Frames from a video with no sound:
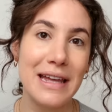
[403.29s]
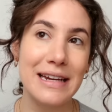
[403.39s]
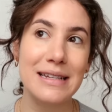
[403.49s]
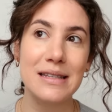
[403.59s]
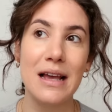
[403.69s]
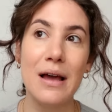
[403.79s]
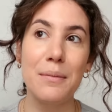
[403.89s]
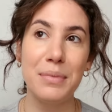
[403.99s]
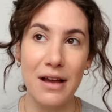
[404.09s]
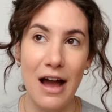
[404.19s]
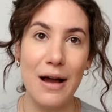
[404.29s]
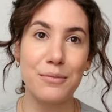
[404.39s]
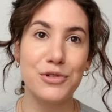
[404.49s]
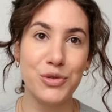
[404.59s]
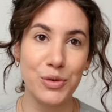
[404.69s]
It has
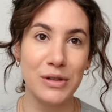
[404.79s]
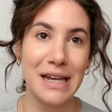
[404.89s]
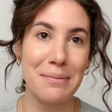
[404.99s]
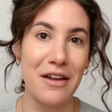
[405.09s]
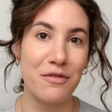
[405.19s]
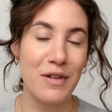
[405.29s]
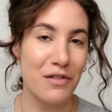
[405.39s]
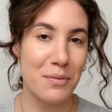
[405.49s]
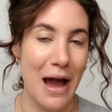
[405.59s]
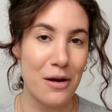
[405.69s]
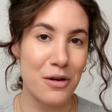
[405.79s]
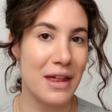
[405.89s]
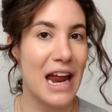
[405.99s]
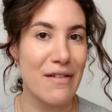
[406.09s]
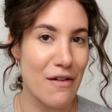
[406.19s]
become truly my favorite powder
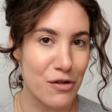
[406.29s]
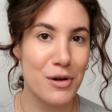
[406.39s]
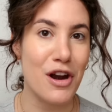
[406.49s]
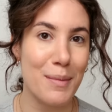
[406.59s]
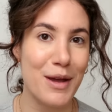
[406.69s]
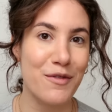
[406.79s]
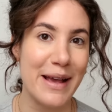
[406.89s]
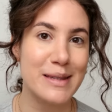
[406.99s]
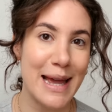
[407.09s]
that I've ever put on my face.